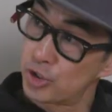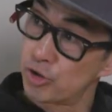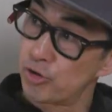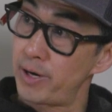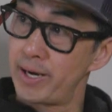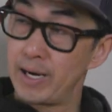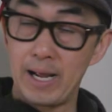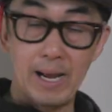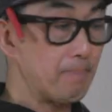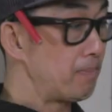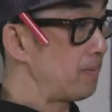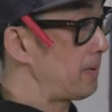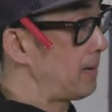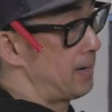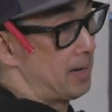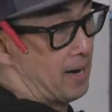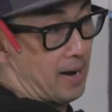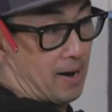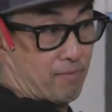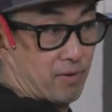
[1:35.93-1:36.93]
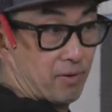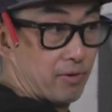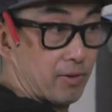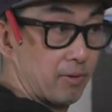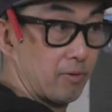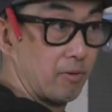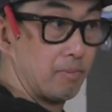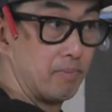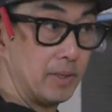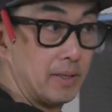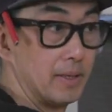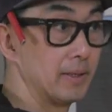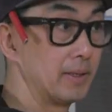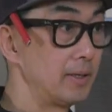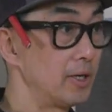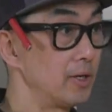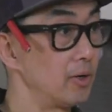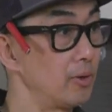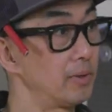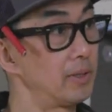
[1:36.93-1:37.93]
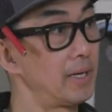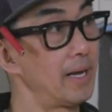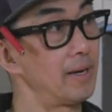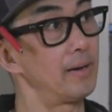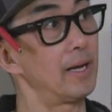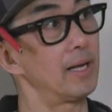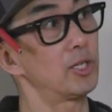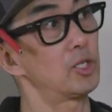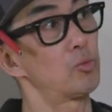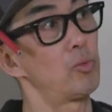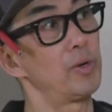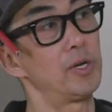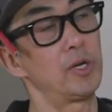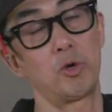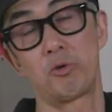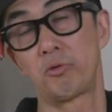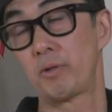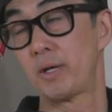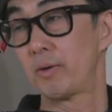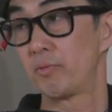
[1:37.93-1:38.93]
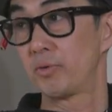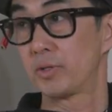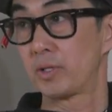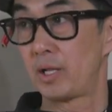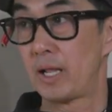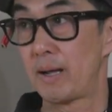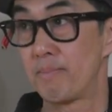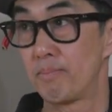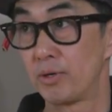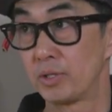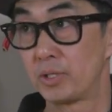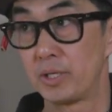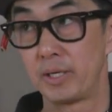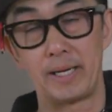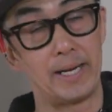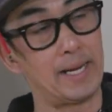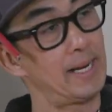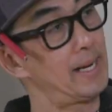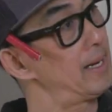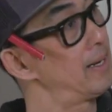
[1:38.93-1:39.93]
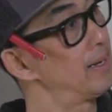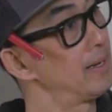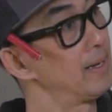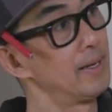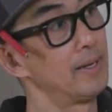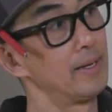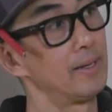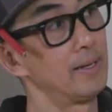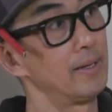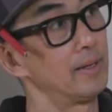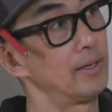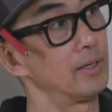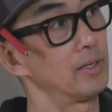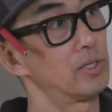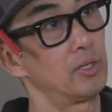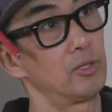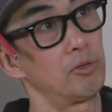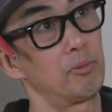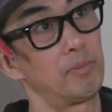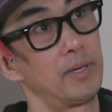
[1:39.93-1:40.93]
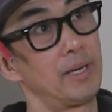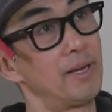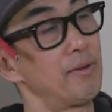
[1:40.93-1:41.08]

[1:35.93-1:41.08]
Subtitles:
straight up, and everything will be, dead nuts. We know that with the lumber today, it's a little bit